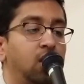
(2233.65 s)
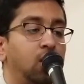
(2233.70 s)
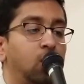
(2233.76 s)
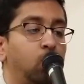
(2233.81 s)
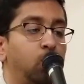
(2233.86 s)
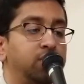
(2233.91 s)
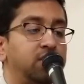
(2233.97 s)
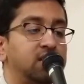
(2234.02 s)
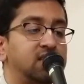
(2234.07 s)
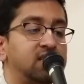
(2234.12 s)

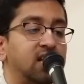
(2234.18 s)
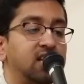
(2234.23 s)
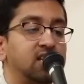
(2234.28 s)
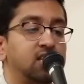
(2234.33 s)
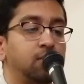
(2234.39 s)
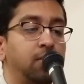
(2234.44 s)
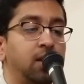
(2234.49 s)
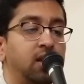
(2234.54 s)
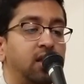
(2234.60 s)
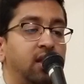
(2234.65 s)
with the
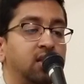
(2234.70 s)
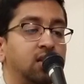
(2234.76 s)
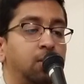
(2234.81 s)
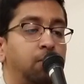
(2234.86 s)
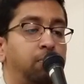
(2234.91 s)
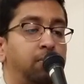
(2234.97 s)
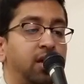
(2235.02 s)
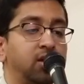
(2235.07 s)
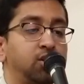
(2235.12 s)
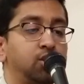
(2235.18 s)
sentiment and
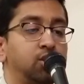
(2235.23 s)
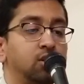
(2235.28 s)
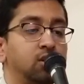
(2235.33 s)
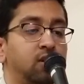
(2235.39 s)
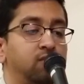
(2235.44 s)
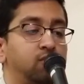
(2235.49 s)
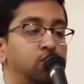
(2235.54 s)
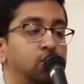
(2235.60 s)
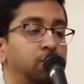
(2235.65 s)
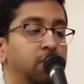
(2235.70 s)
complexion of
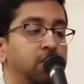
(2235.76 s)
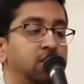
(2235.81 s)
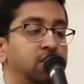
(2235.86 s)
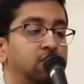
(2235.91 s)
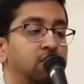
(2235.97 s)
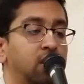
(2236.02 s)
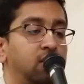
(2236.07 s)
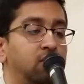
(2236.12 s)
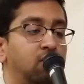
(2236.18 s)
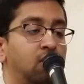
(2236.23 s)
Srimati
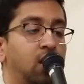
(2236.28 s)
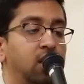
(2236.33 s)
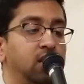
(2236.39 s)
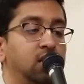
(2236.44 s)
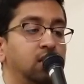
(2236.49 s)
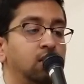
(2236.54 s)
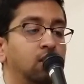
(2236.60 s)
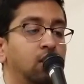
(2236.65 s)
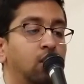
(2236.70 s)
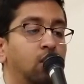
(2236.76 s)

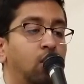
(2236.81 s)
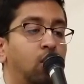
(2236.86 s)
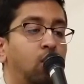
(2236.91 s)
Radharani,